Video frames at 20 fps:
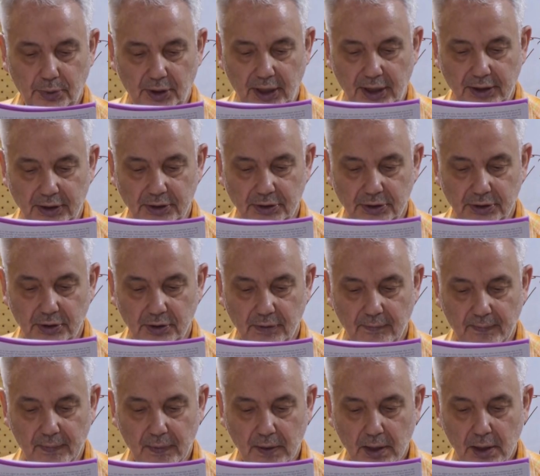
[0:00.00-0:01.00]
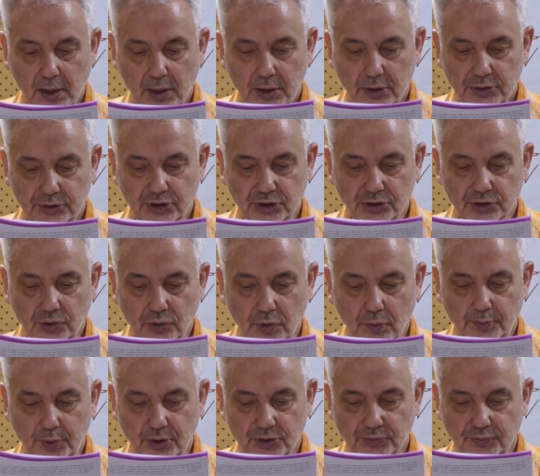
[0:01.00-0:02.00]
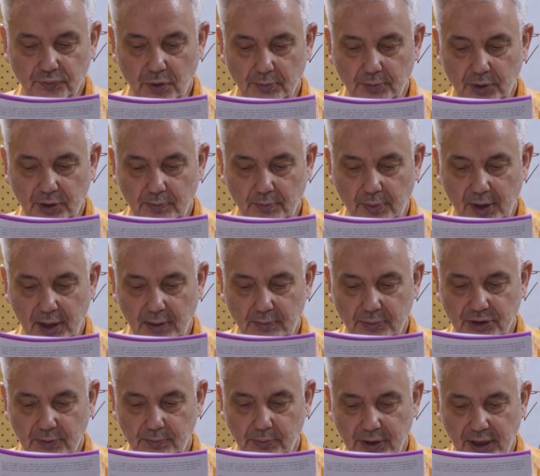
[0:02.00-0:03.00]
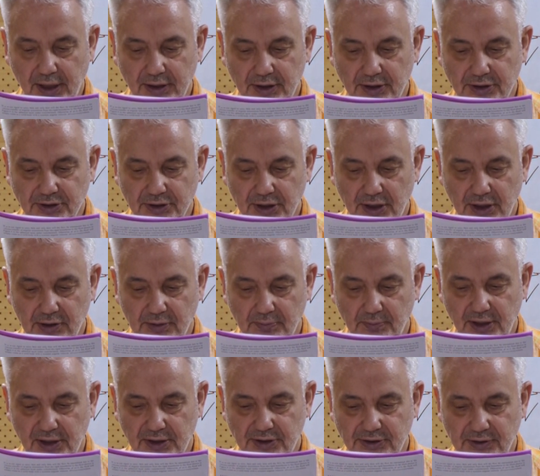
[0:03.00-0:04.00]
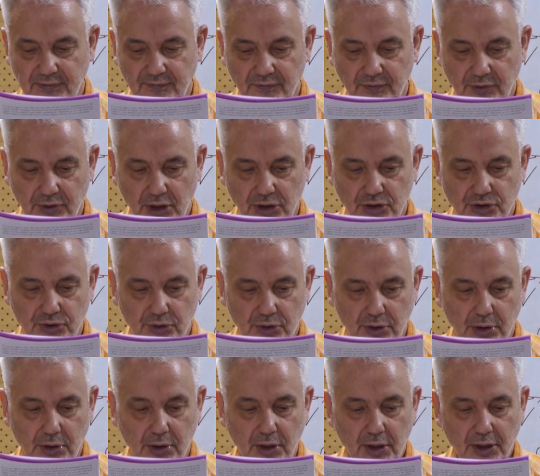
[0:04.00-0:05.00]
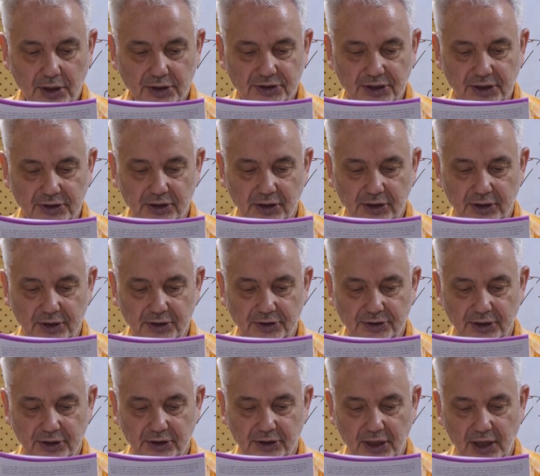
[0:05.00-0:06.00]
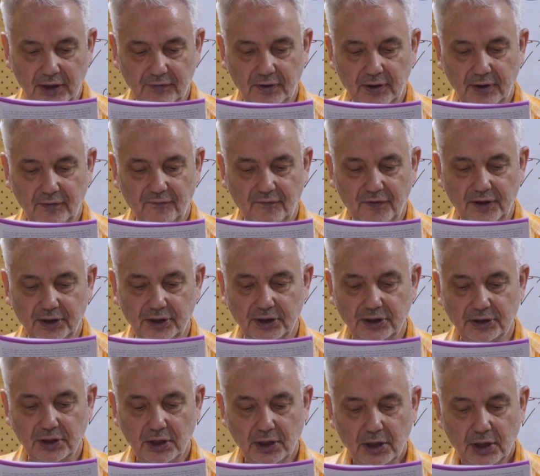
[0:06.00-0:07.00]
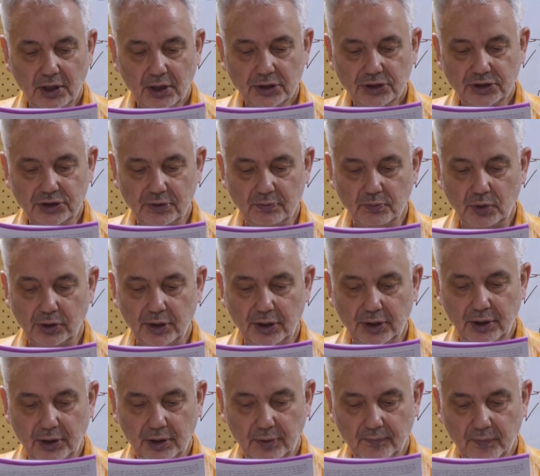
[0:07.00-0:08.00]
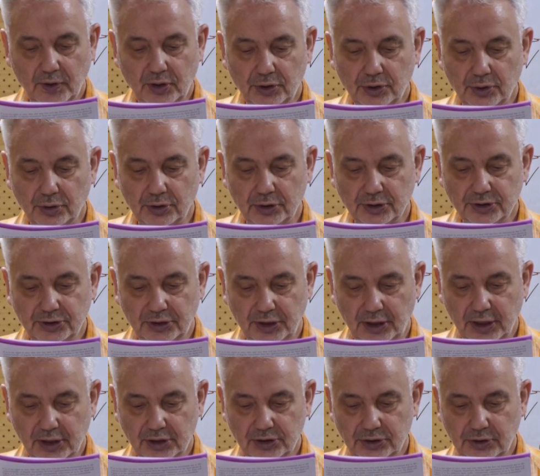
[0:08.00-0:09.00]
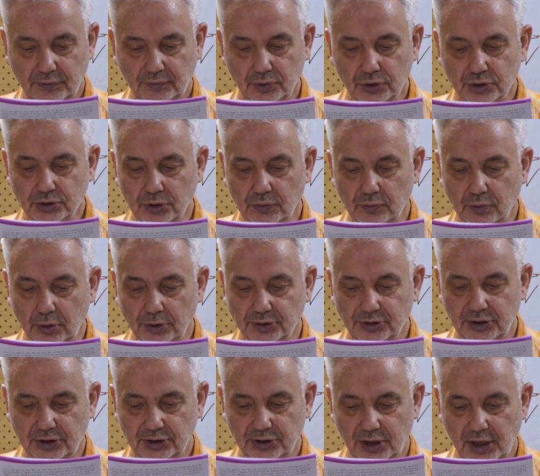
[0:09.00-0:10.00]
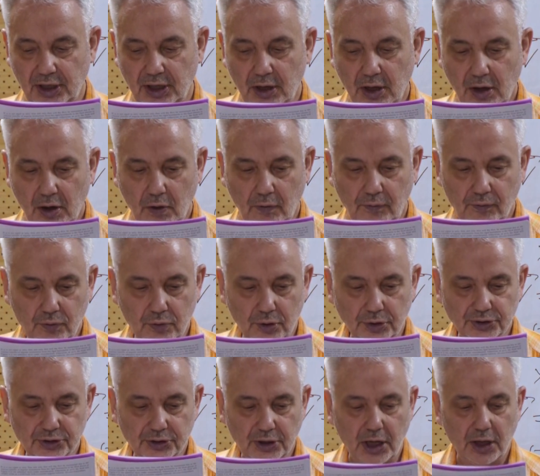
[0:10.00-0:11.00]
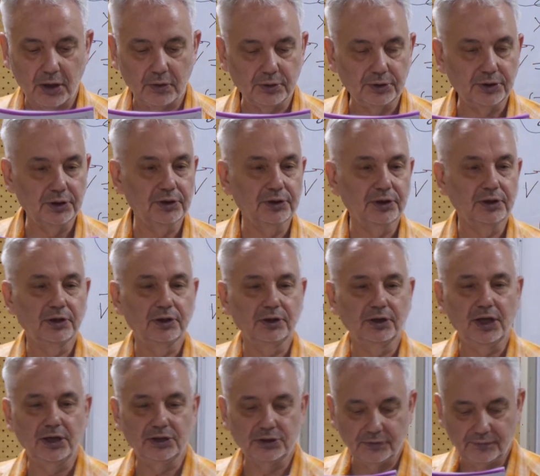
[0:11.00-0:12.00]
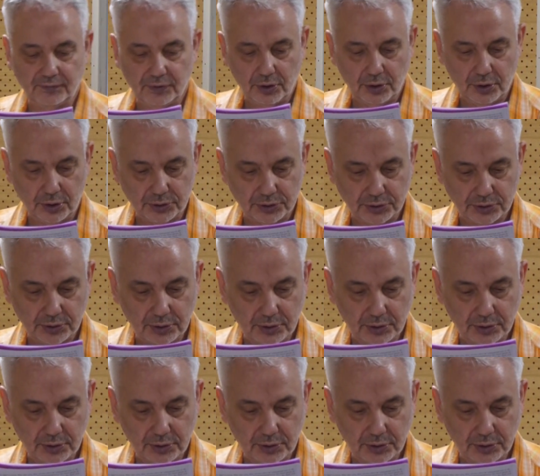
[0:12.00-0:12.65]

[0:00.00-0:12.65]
planets. This group is formed by the planets and massive natural satellites that have a very similar internal structure. First of all, there are, of course, our native Earth,